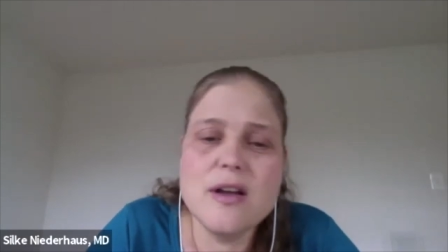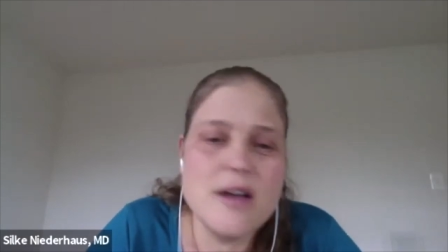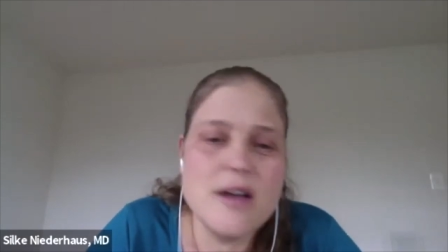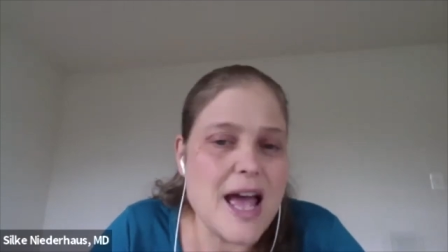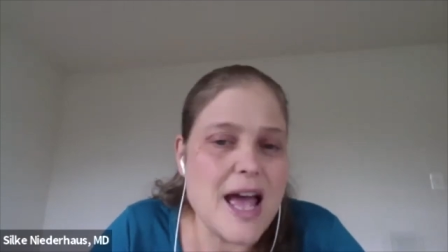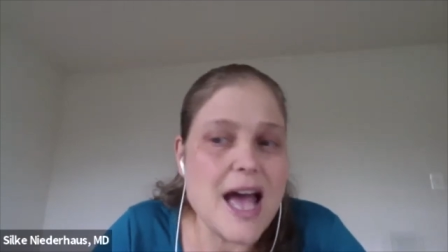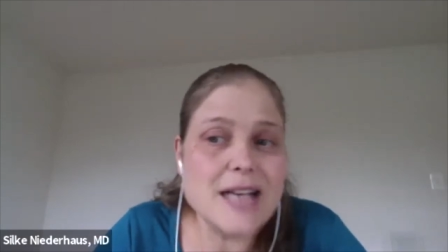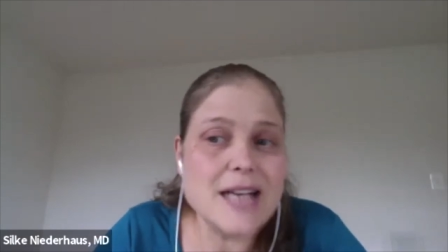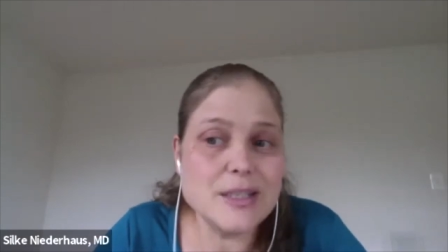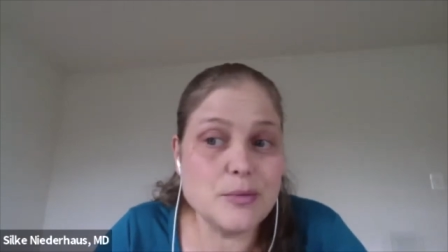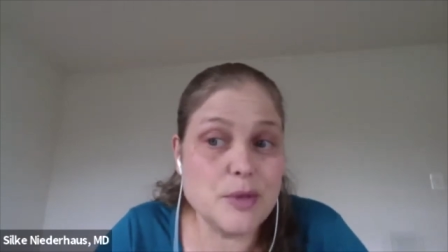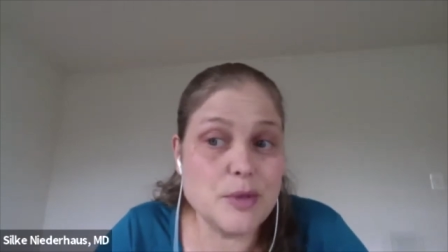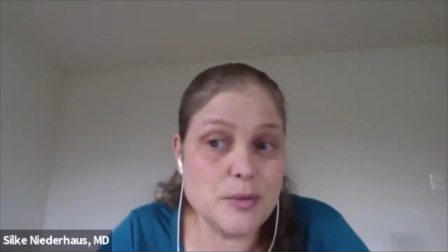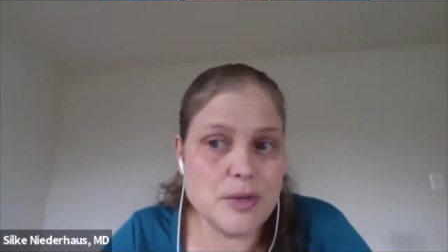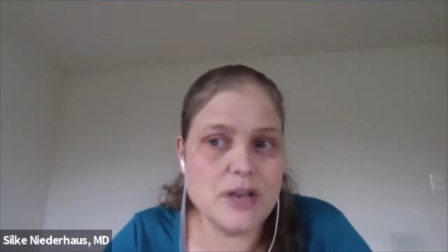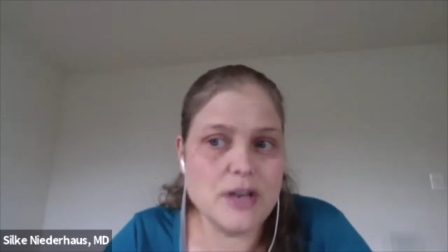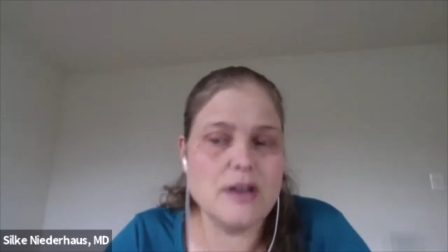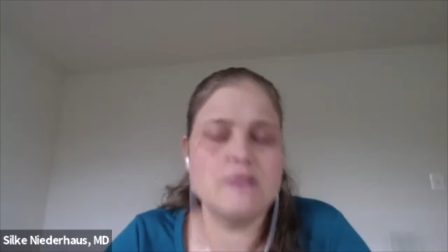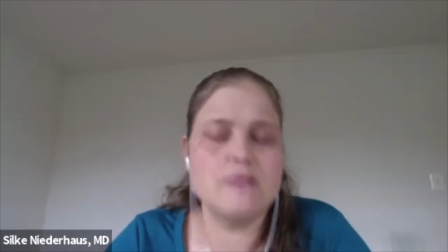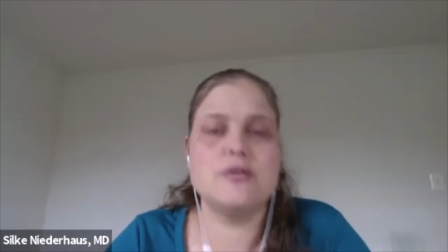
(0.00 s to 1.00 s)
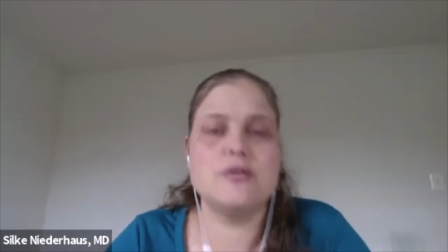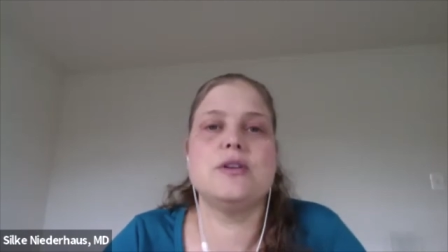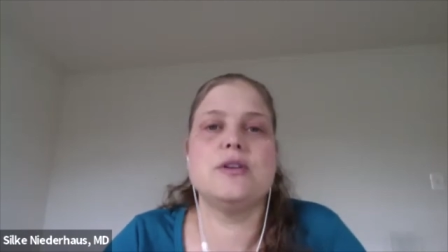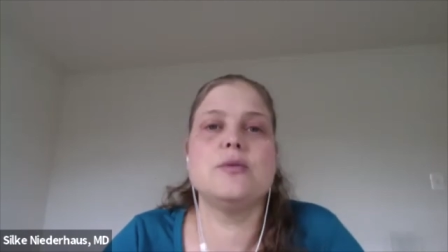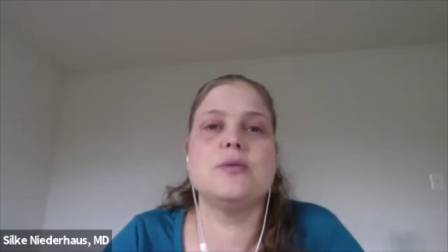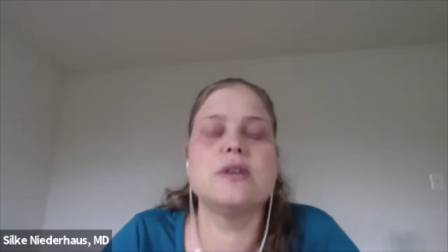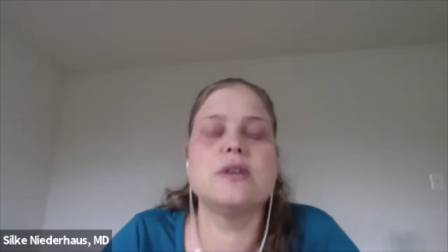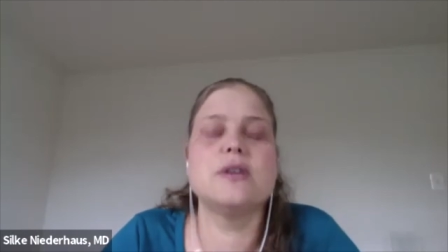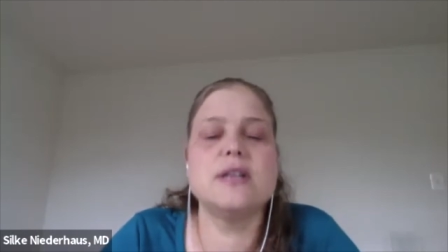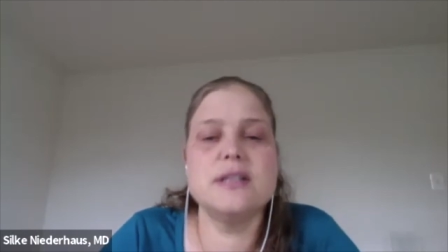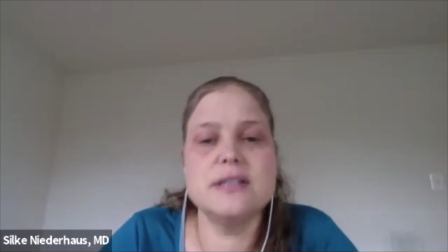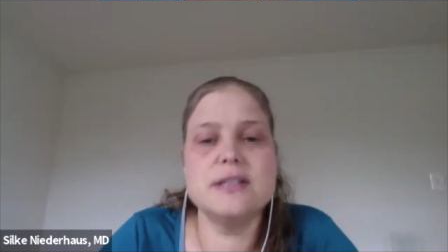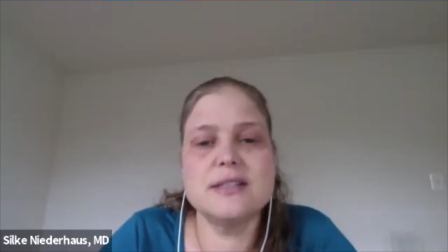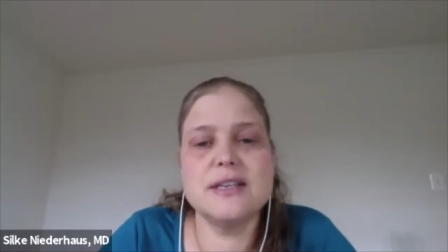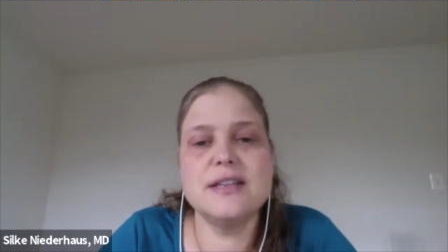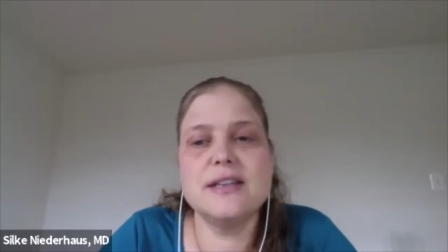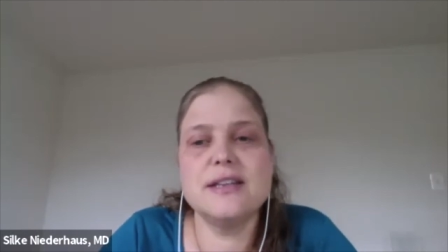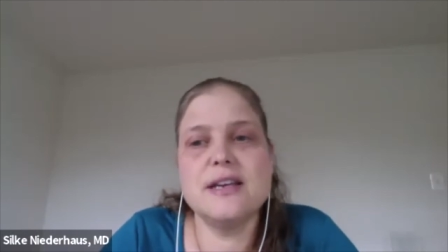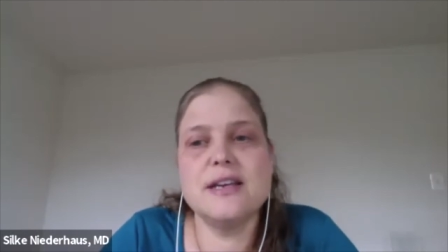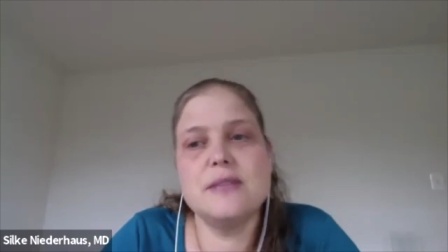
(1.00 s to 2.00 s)
as we recover the organs.
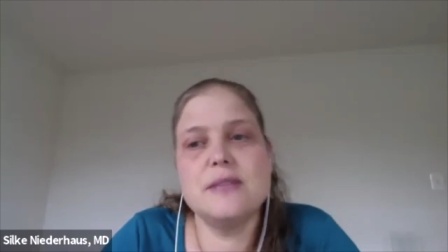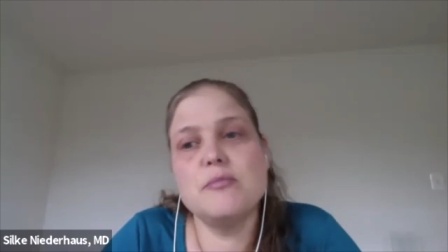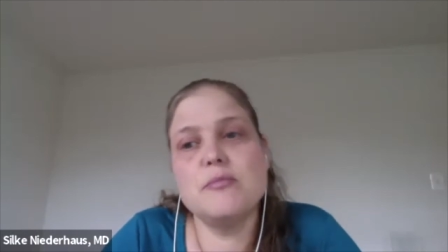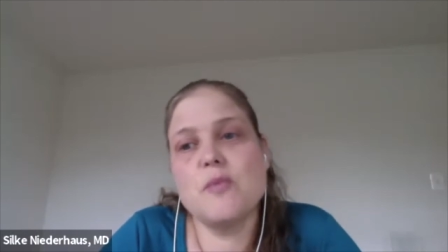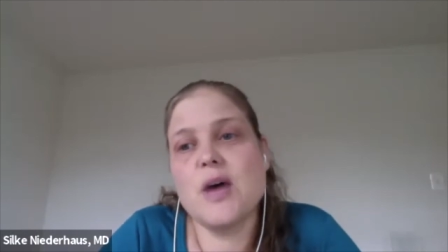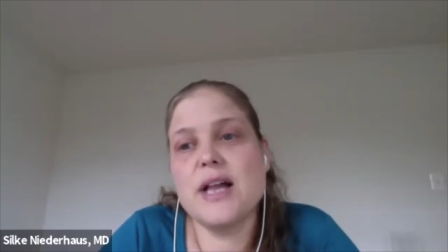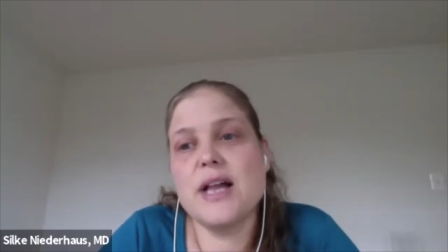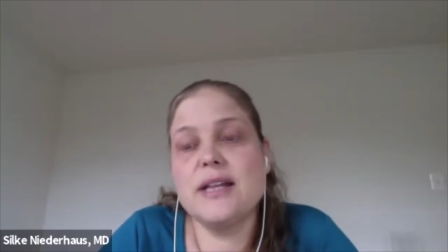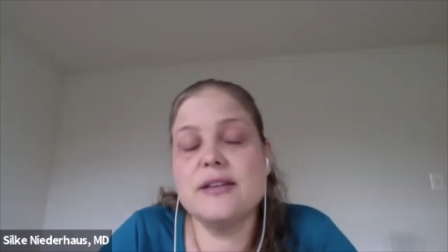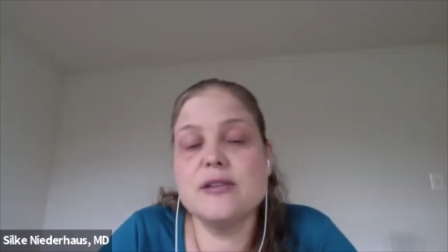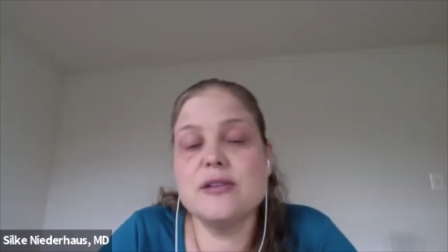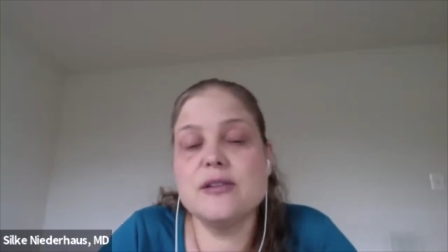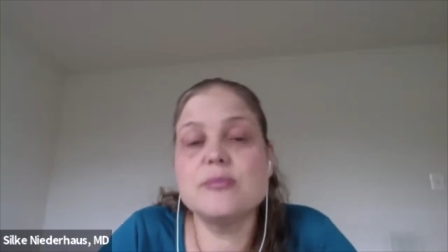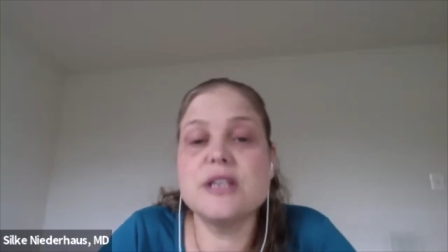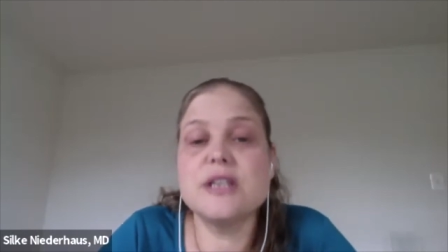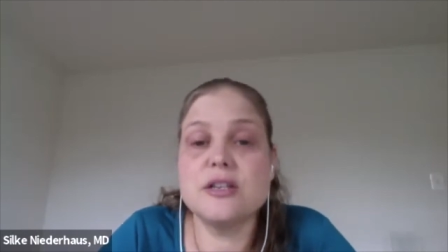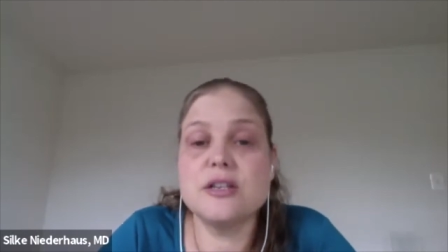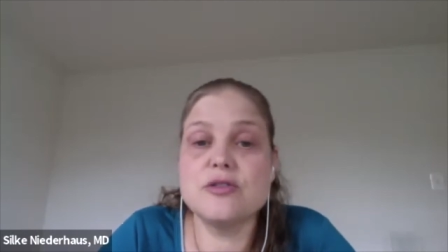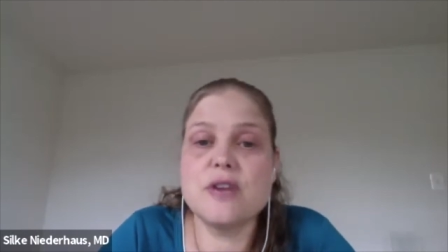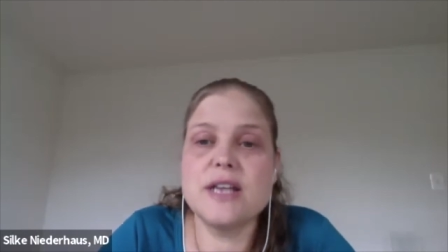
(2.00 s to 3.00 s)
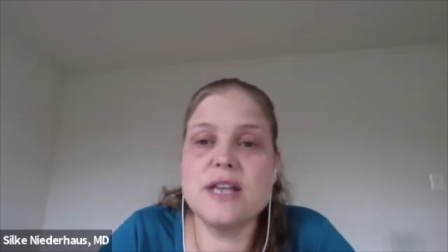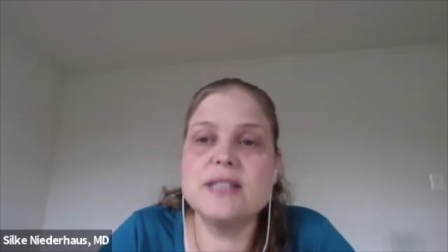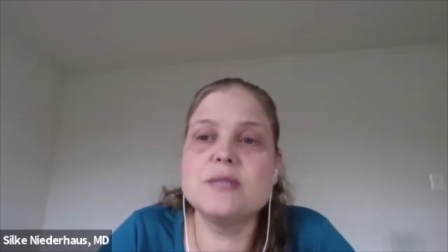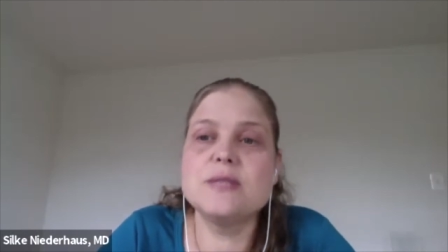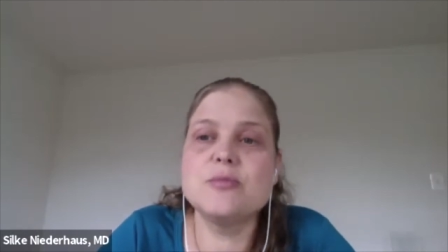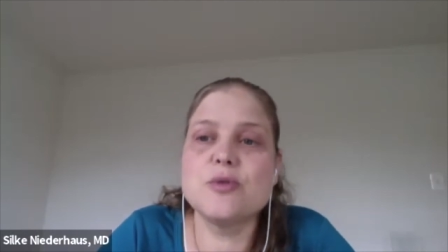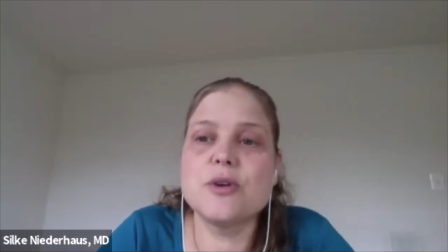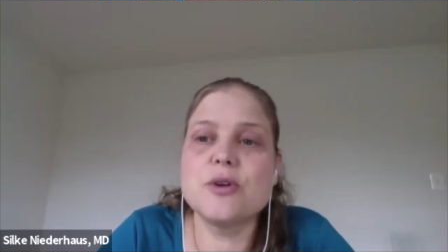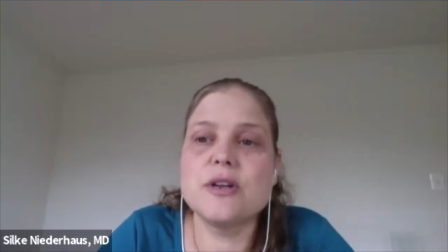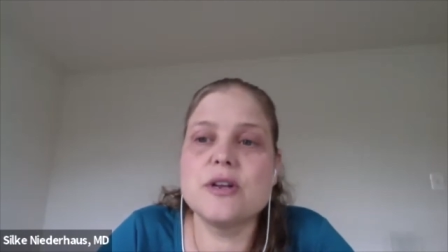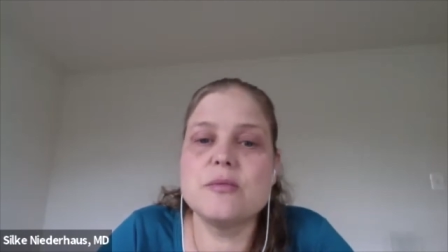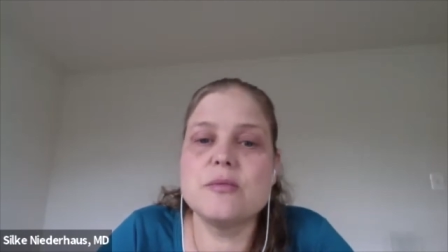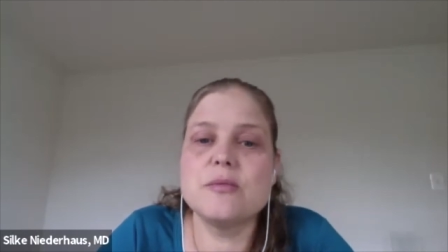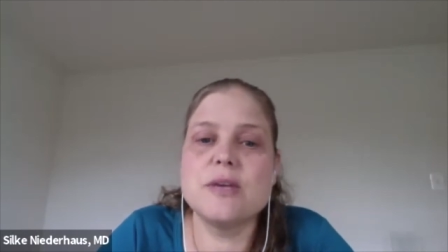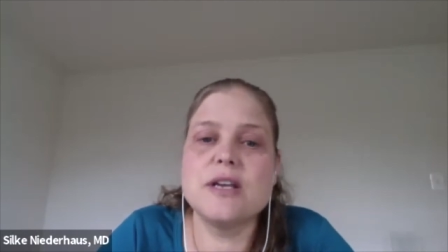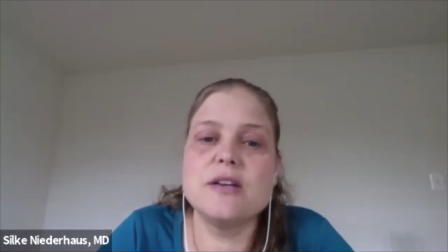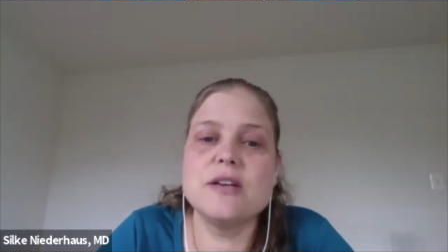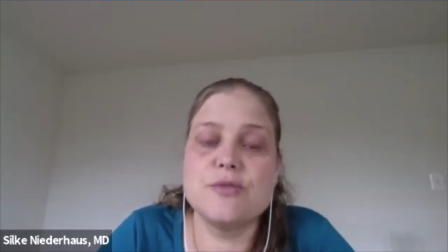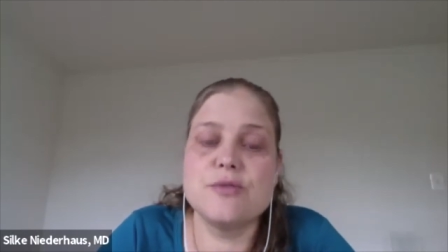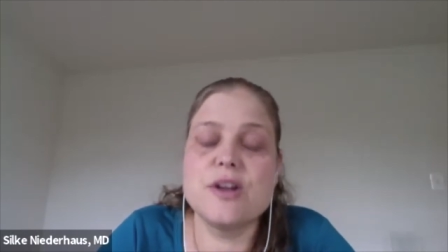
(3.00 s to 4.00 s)
And then while they're being transported, we
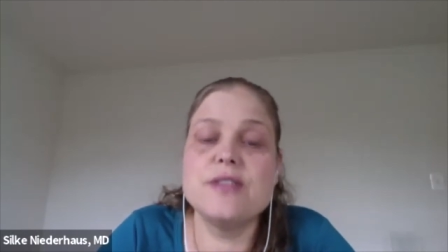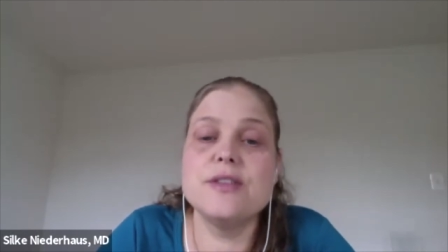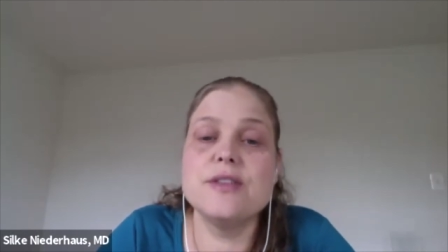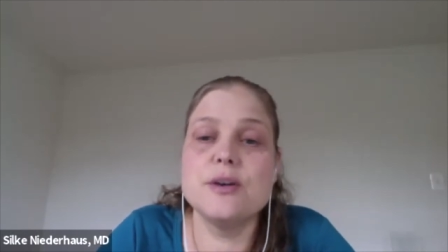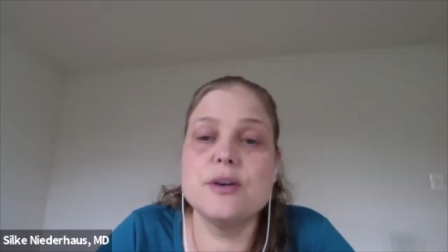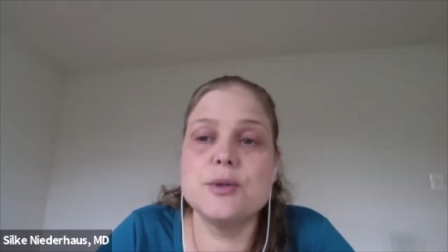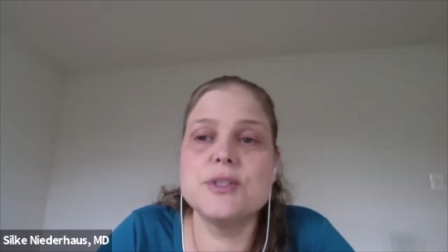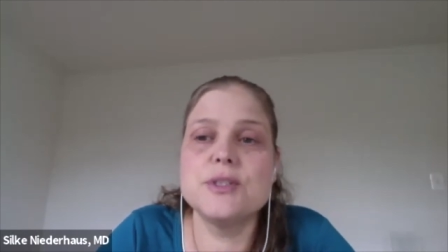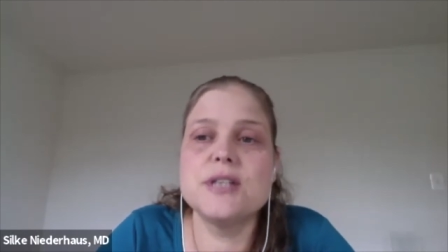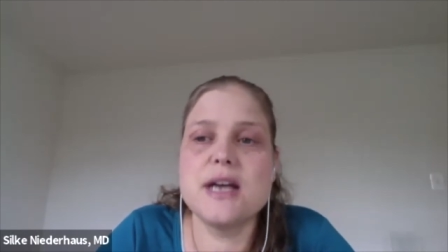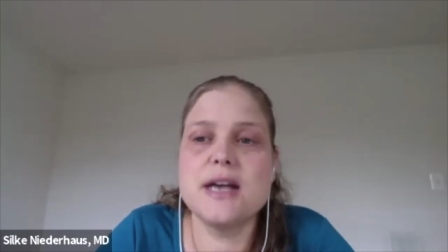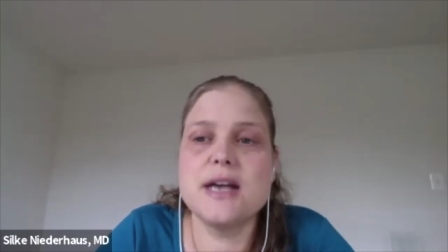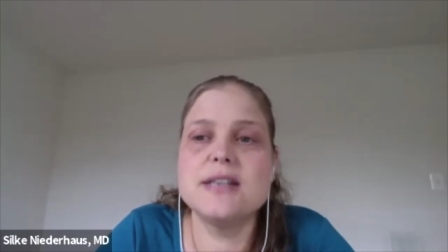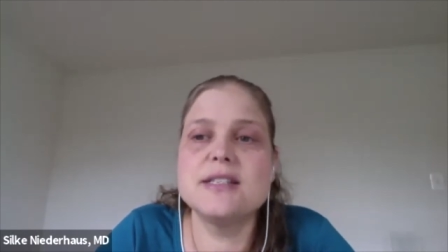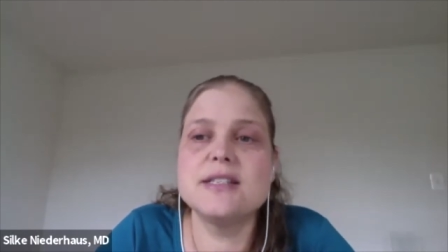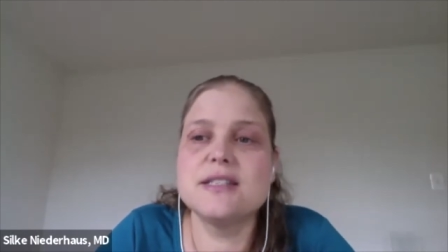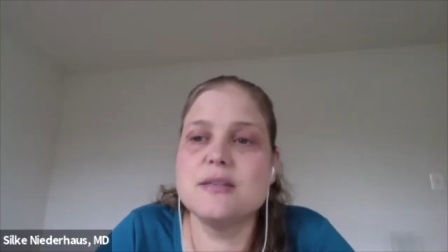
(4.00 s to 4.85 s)
can run those tests.